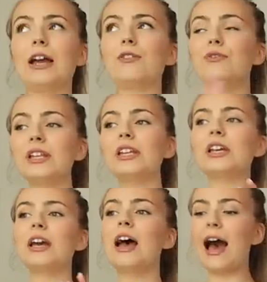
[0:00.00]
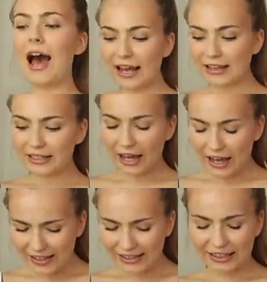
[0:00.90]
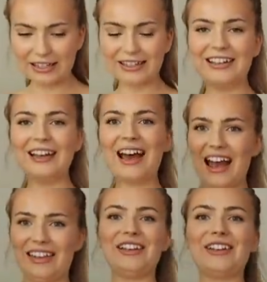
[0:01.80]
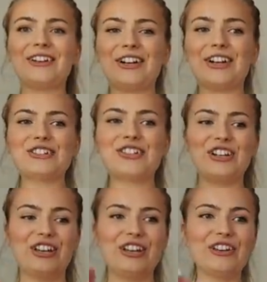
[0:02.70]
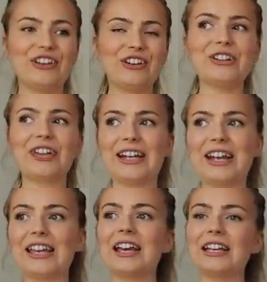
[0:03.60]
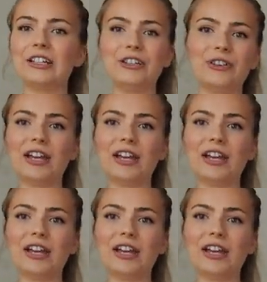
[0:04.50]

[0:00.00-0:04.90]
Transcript: I really, highly, highly, highly encourage good lighting, and I know